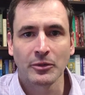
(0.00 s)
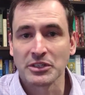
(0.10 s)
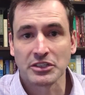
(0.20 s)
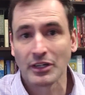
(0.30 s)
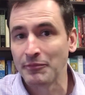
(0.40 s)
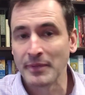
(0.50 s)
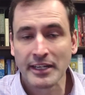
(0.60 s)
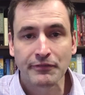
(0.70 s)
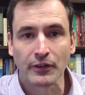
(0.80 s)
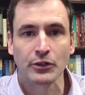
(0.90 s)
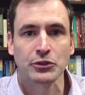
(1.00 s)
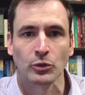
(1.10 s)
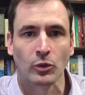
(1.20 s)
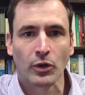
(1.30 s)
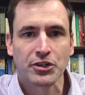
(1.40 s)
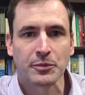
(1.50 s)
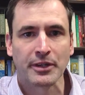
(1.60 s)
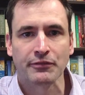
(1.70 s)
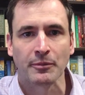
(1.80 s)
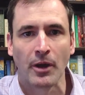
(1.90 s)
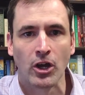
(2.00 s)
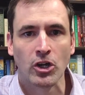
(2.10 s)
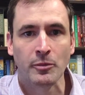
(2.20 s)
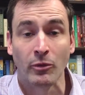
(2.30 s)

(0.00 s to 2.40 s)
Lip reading: We still have many folks who are worshiping from home,